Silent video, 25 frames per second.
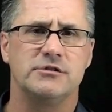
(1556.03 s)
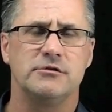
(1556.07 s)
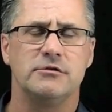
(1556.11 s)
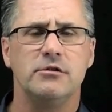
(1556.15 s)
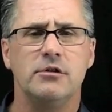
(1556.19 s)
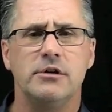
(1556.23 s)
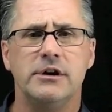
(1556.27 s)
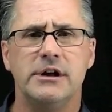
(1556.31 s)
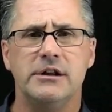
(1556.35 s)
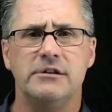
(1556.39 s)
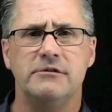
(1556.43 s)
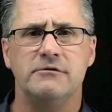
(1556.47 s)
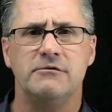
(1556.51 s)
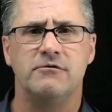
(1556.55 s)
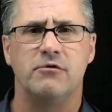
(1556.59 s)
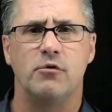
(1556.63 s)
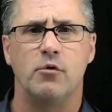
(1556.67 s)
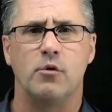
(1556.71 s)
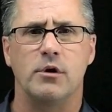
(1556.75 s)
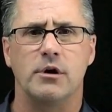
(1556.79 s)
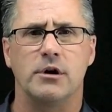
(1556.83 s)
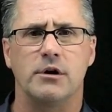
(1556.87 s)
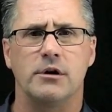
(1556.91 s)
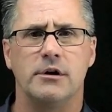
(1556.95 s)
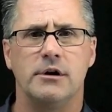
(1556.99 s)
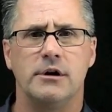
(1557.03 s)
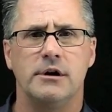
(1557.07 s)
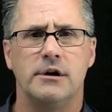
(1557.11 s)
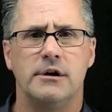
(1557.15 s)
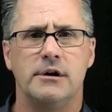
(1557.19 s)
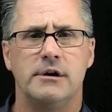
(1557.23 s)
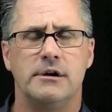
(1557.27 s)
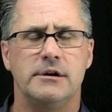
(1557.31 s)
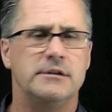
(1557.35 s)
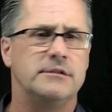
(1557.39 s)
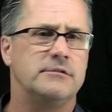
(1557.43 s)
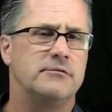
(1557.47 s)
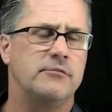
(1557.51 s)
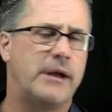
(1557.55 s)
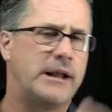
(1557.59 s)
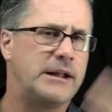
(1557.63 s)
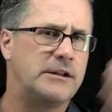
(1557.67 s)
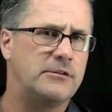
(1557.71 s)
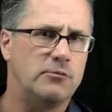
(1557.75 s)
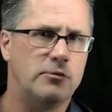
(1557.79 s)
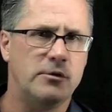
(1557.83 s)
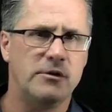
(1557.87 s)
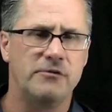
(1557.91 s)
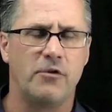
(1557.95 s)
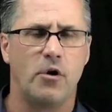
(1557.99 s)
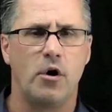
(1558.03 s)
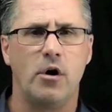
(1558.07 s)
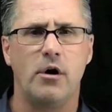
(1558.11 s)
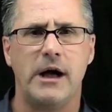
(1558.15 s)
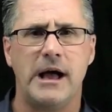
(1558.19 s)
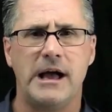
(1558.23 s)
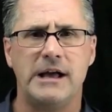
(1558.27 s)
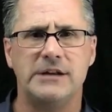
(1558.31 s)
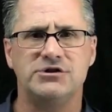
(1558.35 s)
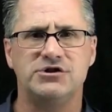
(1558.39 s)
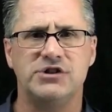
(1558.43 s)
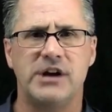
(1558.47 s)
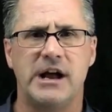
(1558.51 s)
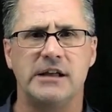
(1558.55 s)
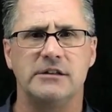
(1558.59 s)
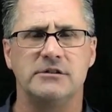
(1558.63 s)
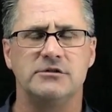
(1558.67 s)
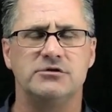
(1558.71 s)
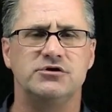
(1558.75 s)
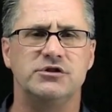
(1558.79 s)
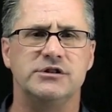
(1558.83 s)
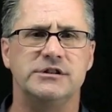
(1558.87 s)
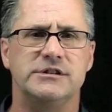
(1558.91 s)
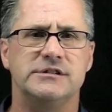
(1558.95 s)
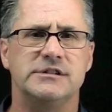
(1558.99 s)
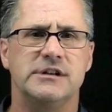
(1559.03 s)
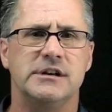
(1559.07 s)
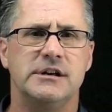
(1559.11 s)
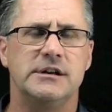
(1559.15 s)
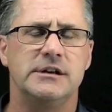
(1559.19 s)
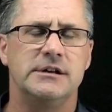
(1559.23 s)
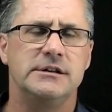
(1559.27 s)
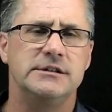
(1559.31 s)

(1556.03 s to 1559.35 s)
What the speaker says: are looking for, right? We've all had challenges.